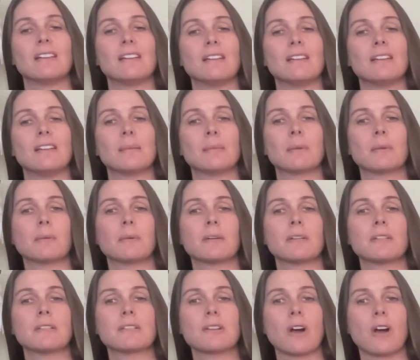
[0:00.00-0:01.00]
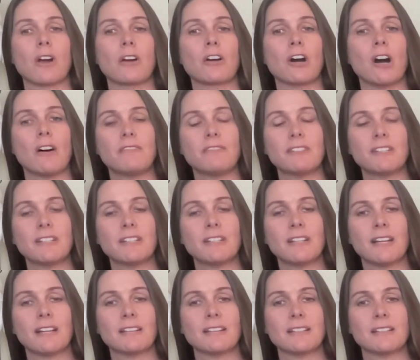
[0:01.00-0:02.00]
Number ones are confident
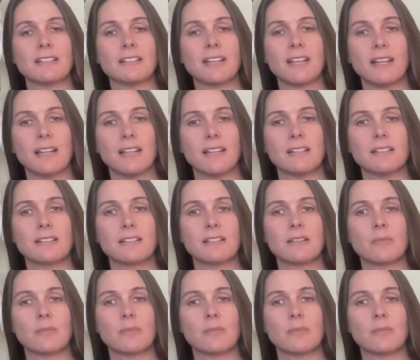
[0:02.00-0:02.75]
and content